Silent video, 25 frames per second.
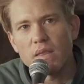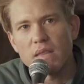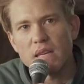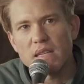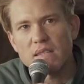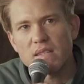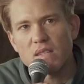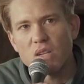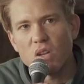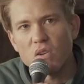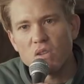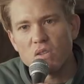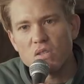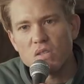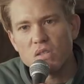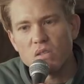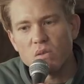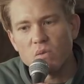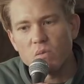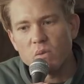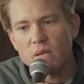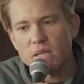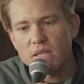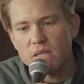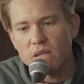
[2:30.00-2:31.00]
there's lots
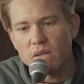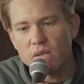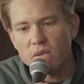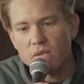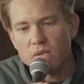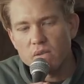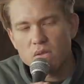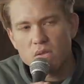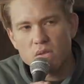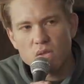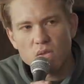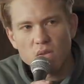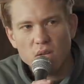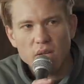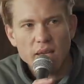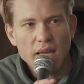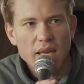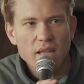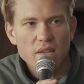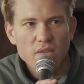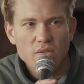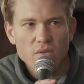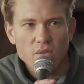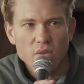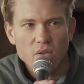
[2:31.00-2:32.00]
that we don't sort of
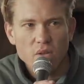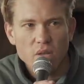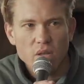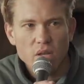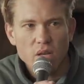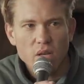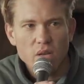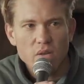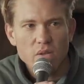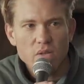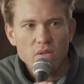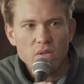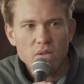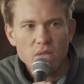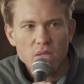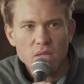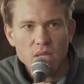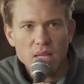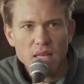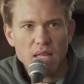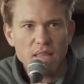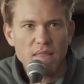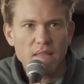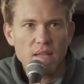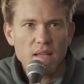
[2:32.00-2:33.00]
get through on those.
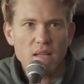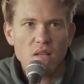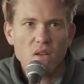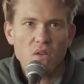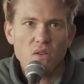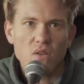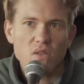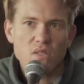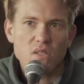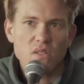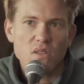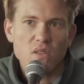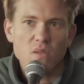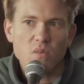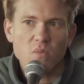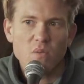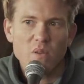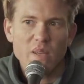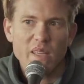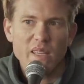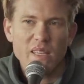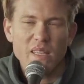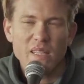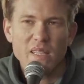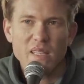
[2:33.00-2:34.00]
Yeah. And there are lots that
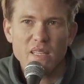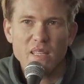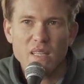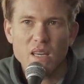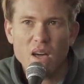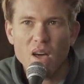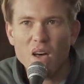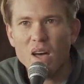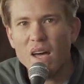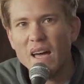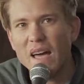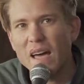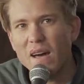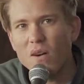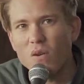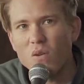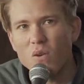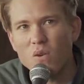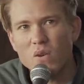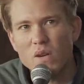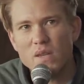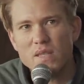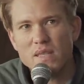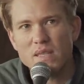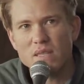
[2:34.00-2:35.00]
we cut out
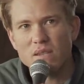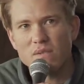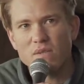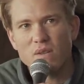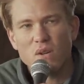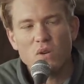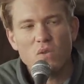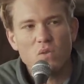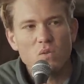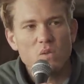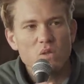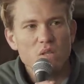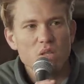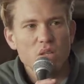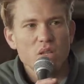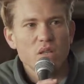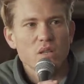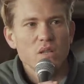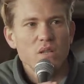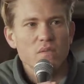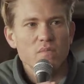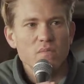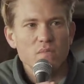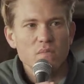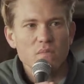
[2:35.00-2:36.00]
or it's difficult
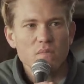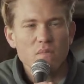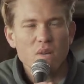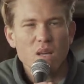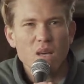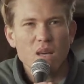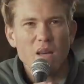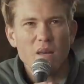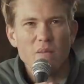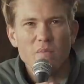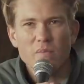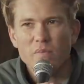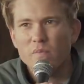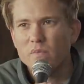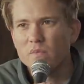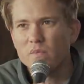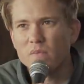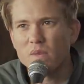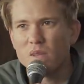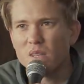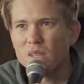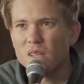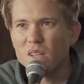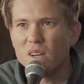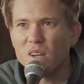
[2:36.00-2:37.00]
to,
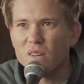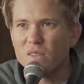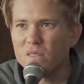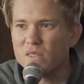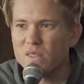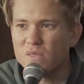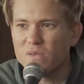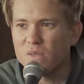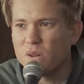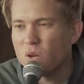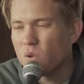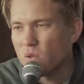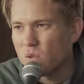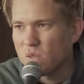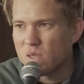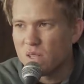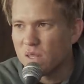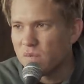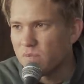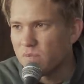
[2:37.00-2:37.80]
you know, difficult to...